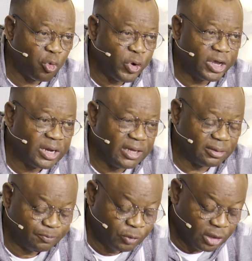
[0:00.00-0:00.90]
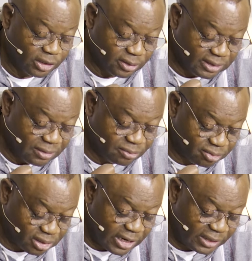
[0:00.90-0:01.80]
of weakness, receive
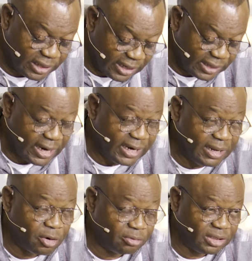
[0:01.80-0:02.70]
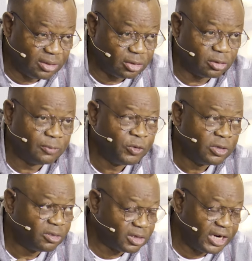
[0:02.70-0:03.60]
strength in the name of Jesus.
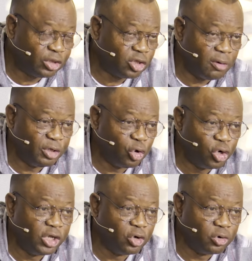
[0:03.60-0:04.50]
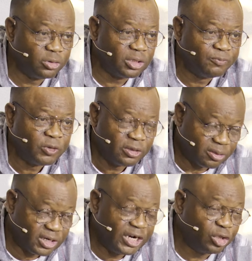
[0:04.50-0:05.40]
Strength of the Holy Ghost,
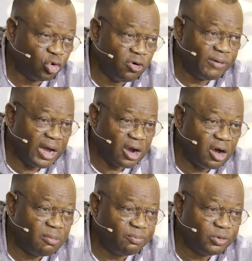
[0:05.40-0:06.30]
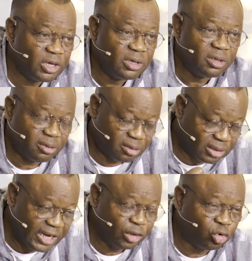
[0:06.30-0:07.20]
strength to overcome,
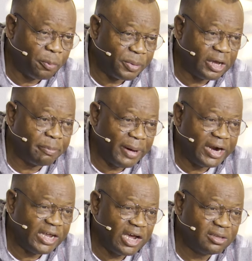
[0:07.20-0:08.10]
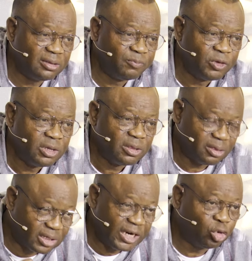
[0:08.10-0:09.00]
strength to break barriers,
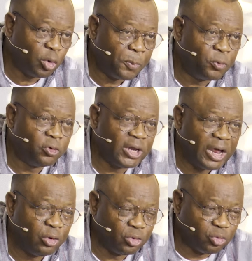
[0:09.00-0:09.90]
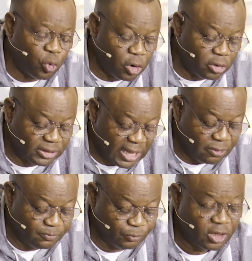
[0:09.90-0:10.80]
strength to pull down those walls
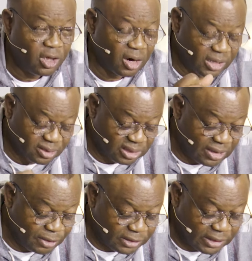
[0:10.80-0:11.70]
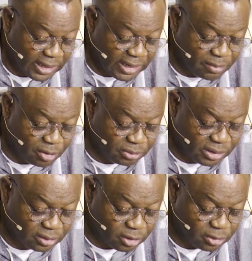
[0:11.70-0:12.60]
down. Receive it in the name of
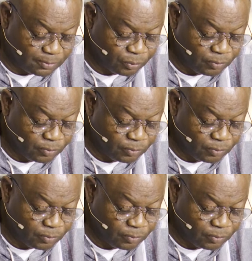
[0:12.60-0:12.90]
Jesus.